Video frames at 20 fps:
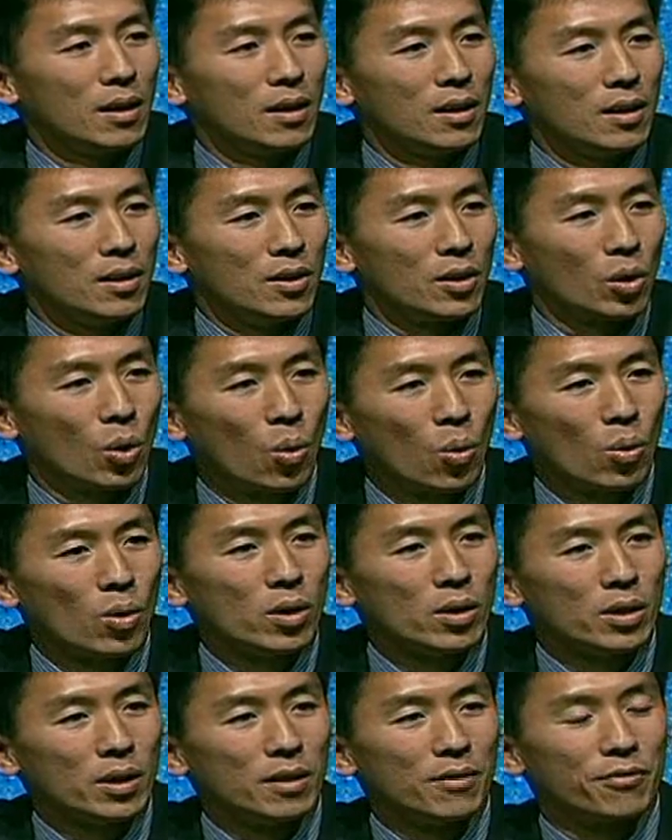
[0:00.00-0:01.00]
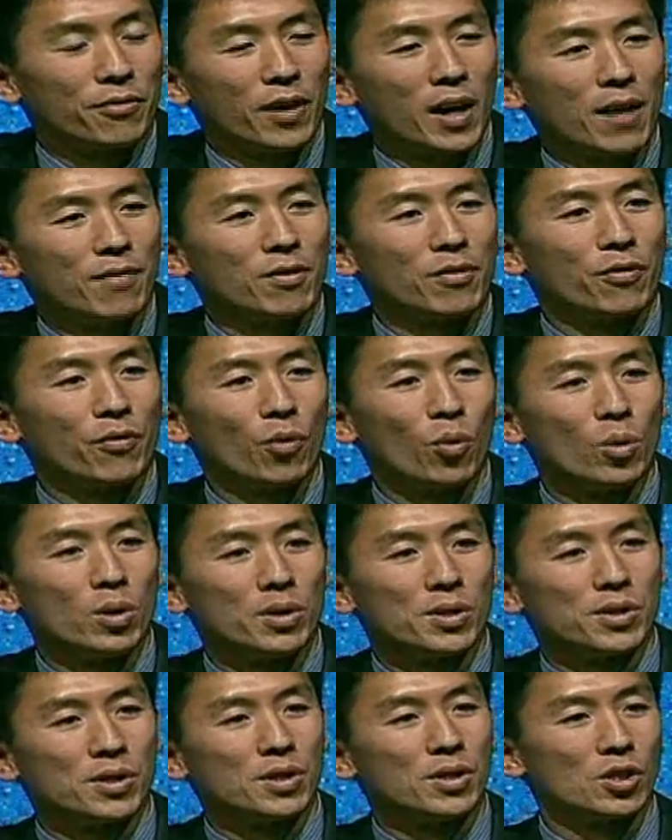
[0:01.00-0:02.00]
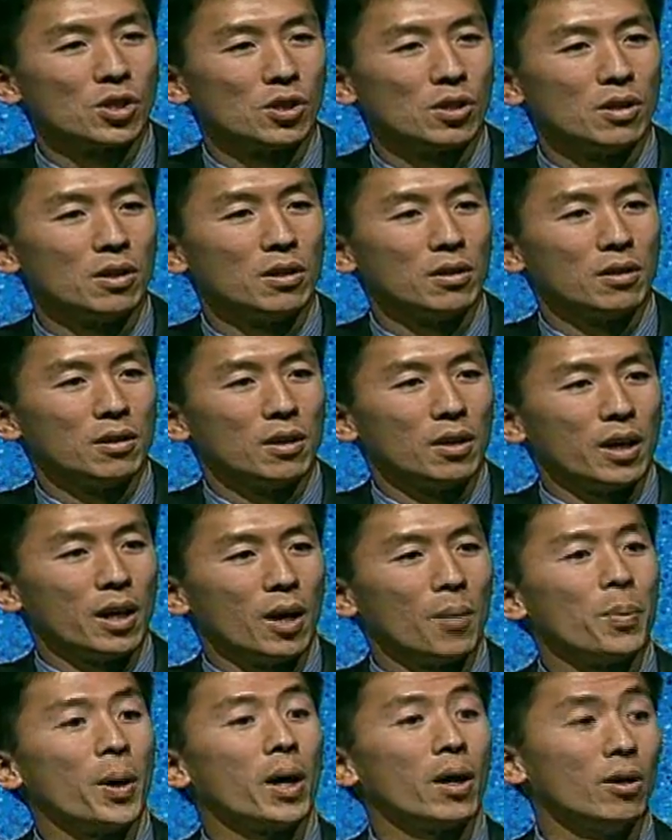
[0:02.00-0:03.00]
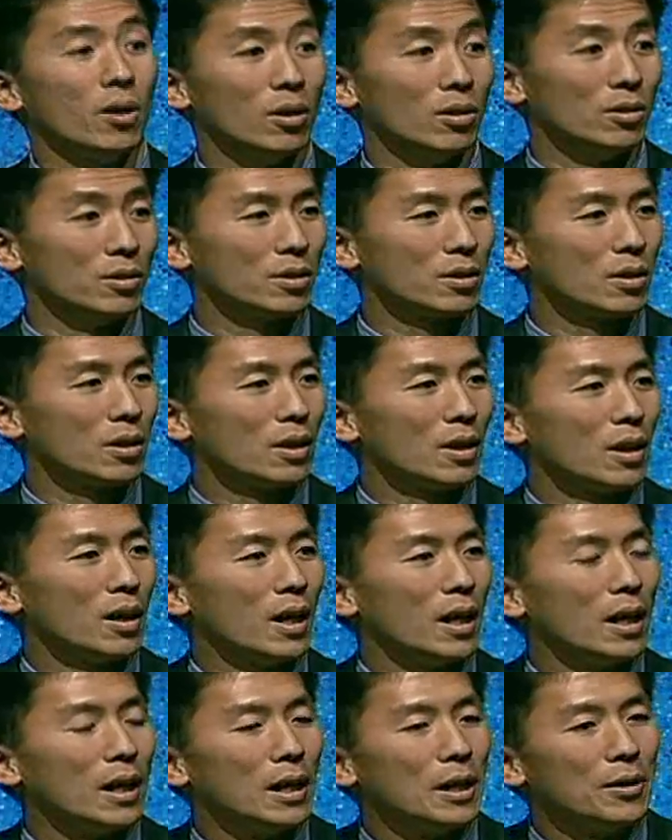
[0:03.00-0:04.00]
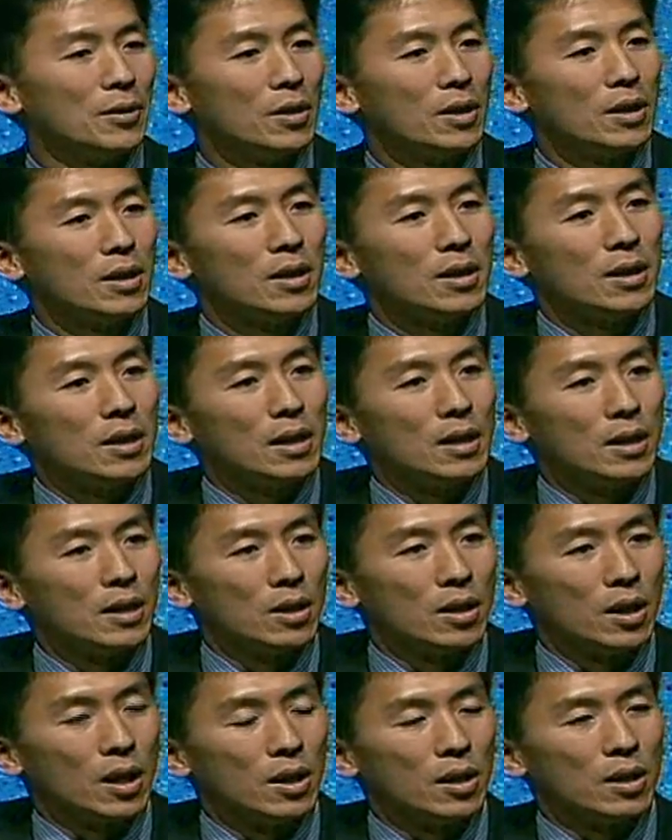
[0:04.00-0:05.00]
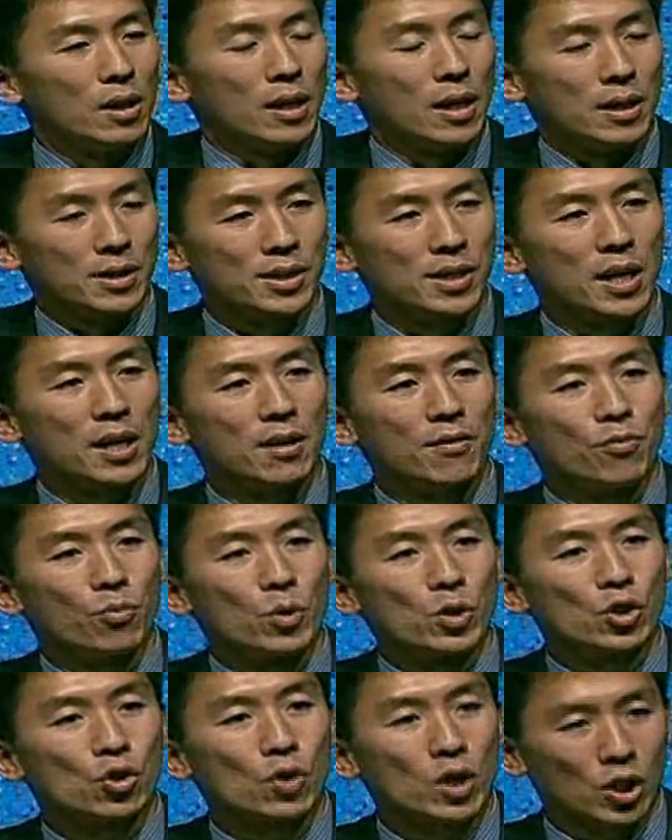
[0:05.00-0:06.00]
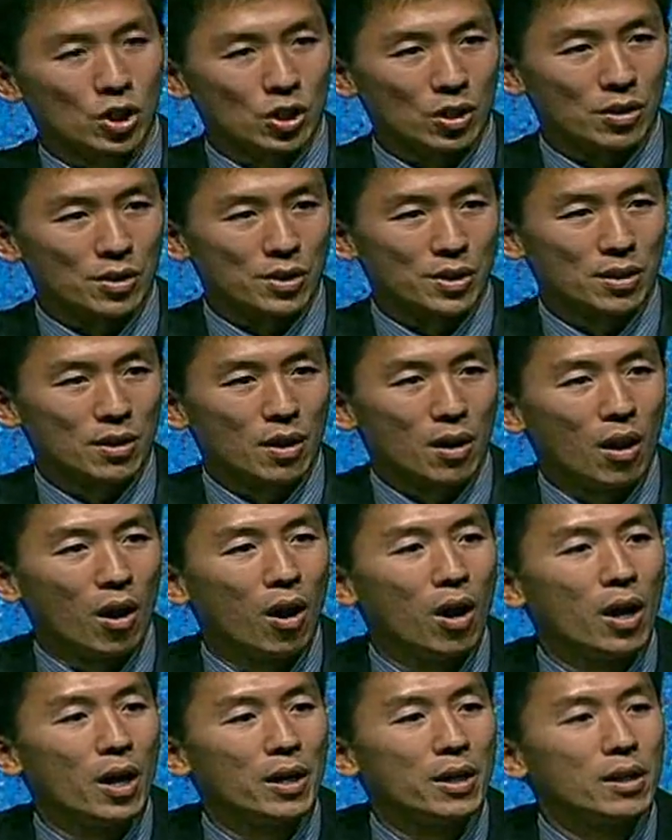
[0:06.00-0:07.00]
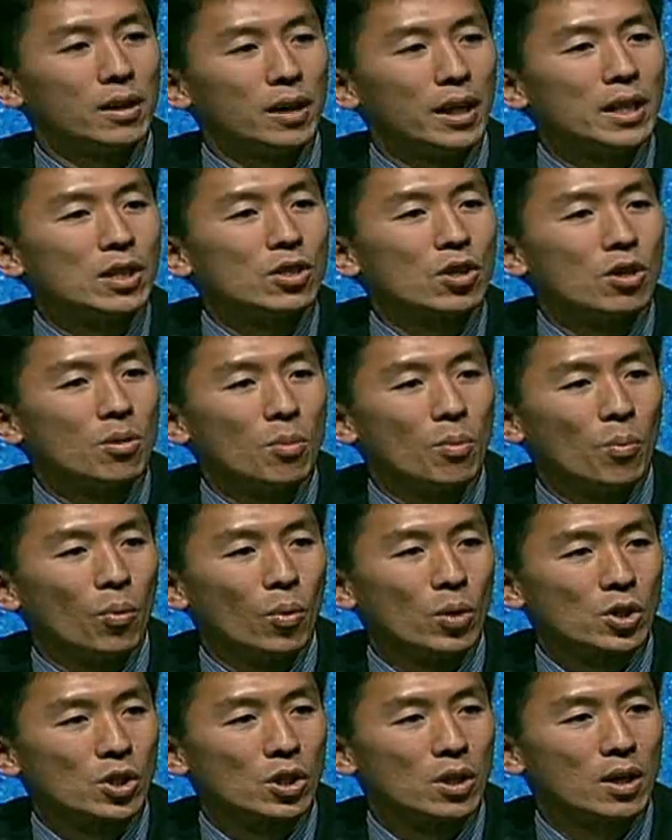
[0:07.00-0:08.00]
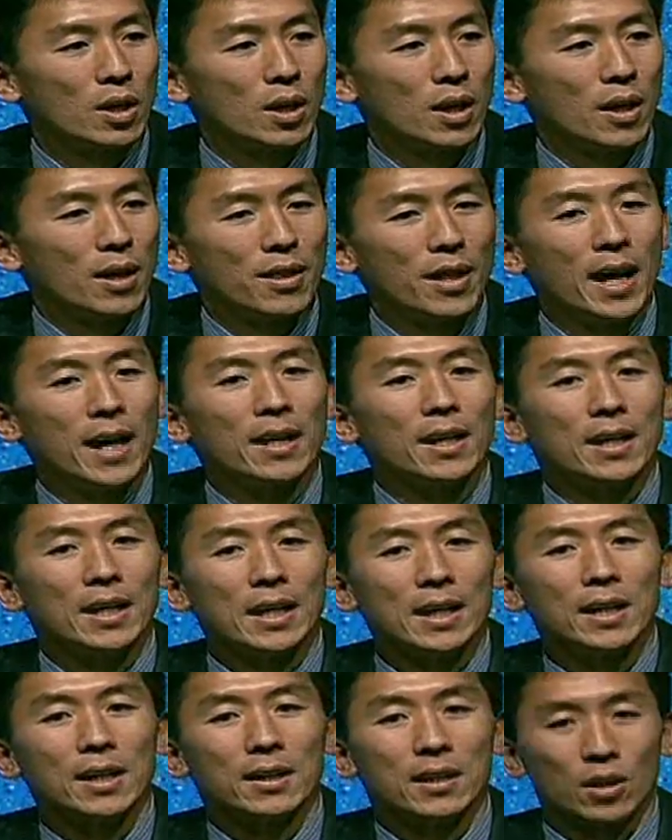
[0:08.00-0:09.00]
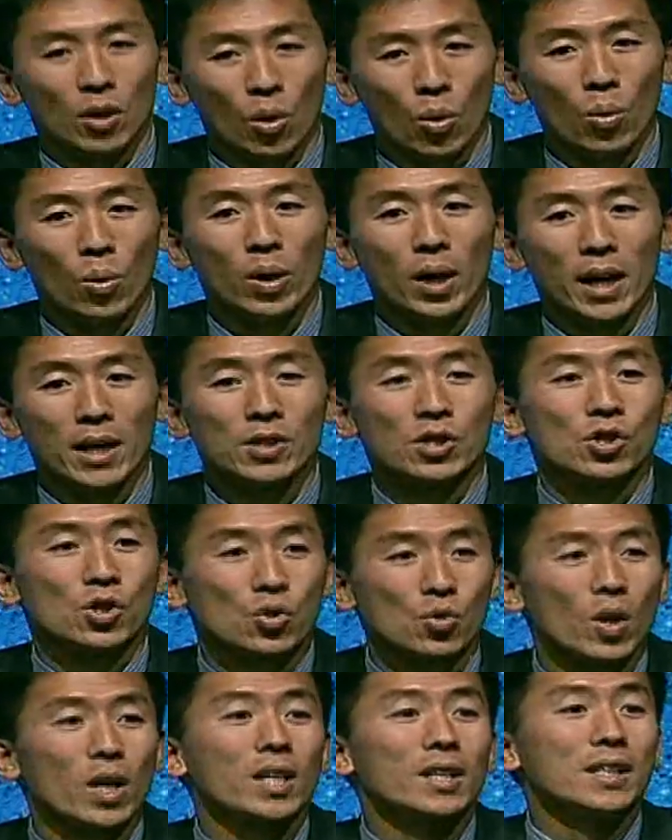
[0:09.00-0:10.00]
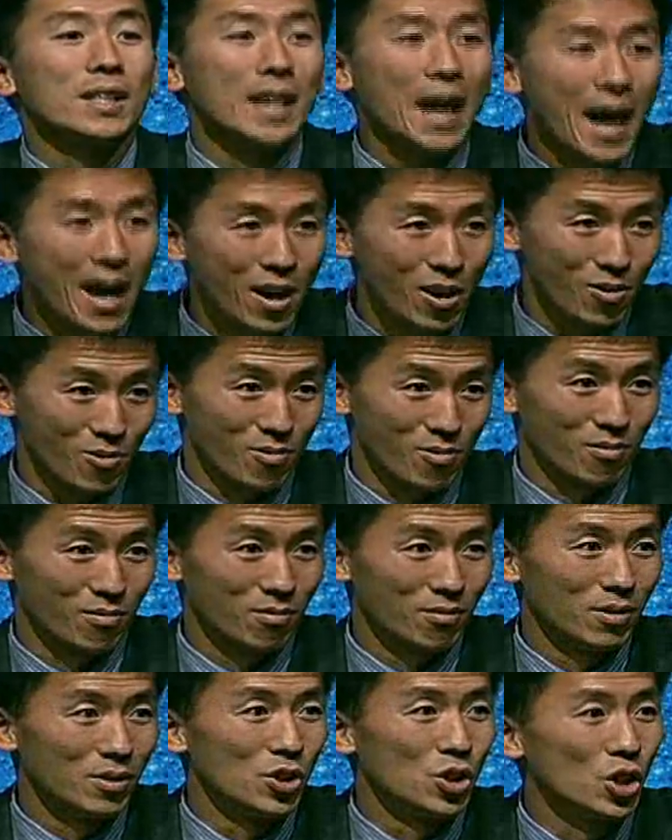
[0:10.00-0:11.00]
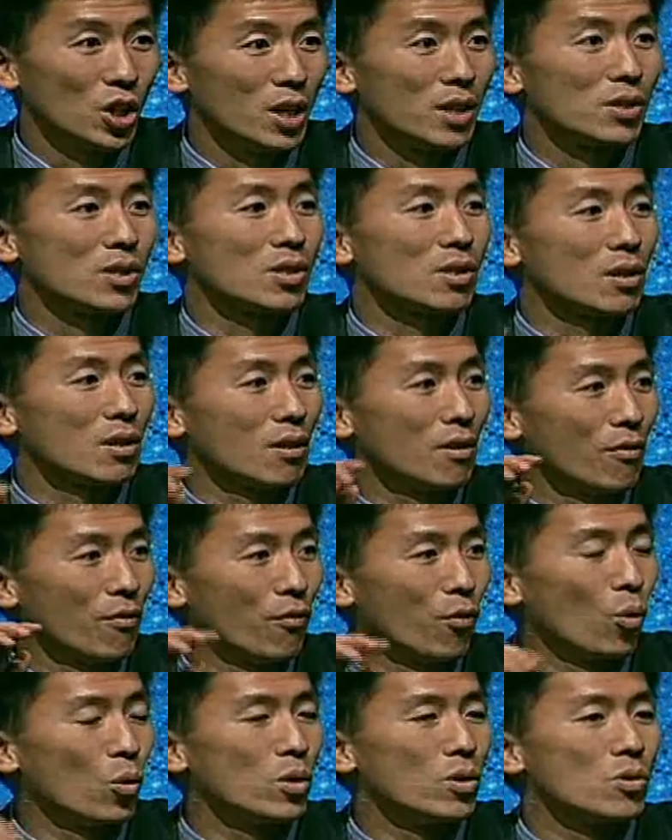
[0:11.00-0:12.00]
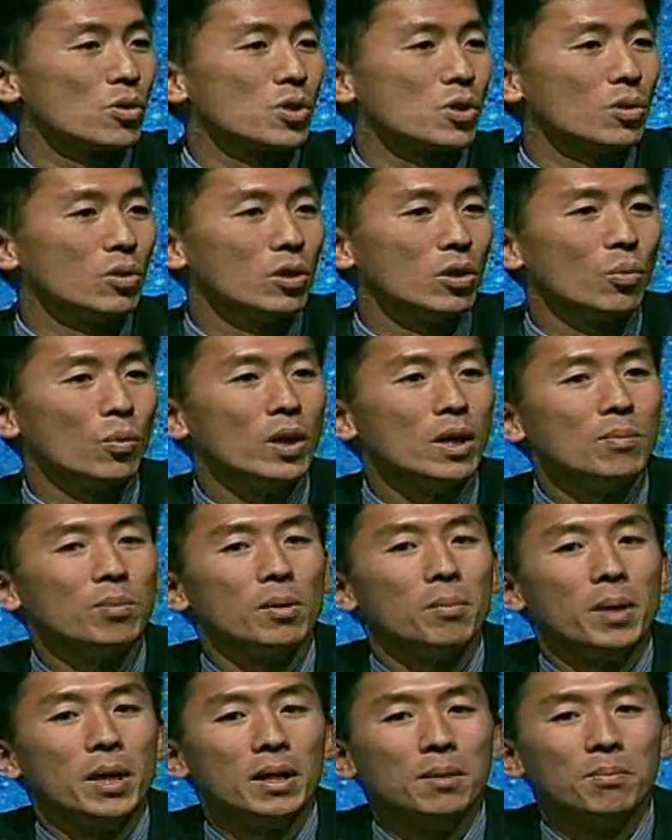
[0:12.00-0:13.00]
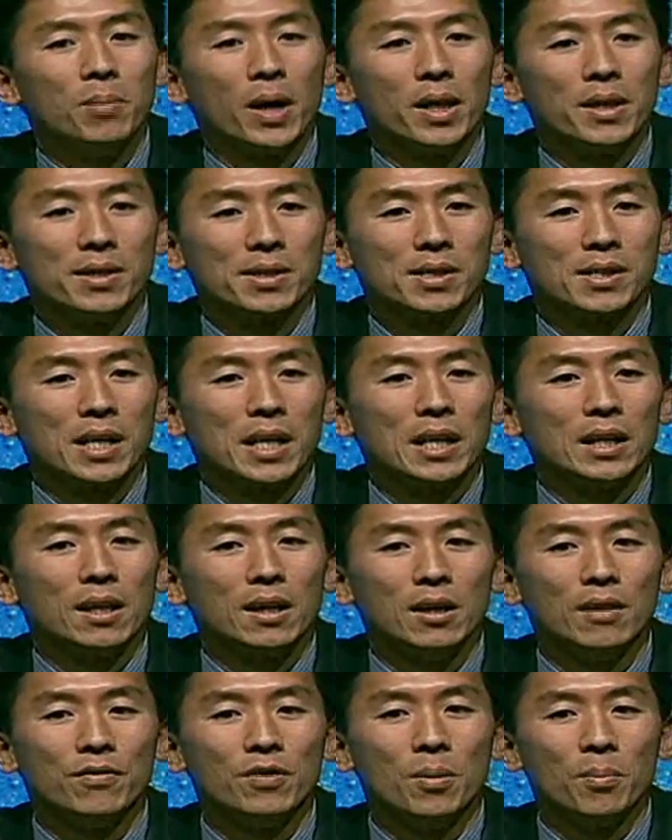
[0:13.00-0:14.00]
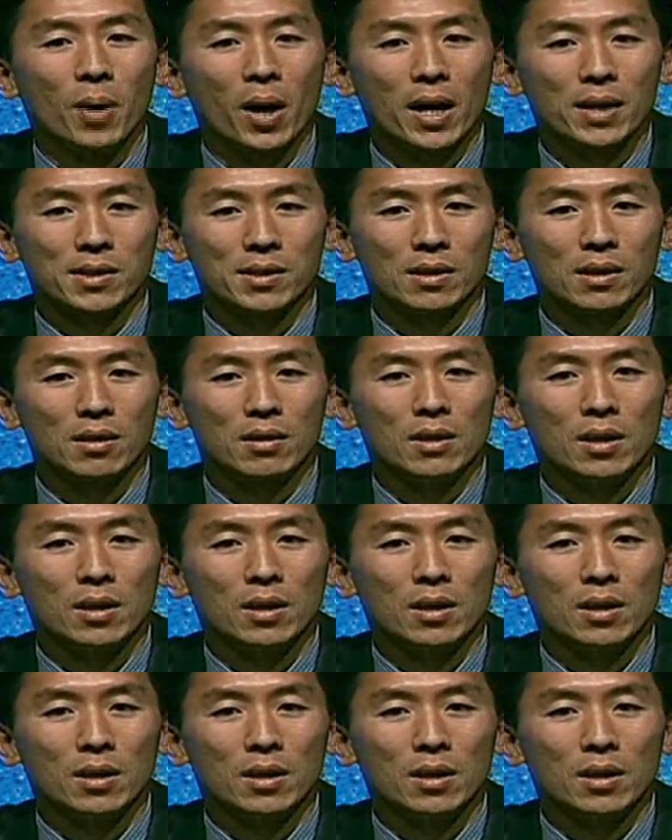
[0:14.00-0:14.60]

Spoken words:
the court, in a 5-4 decision, upheld a set of restrictions on late-term abortion that the court had struck down just 4 years earlier when implemented by the state of Nebraska.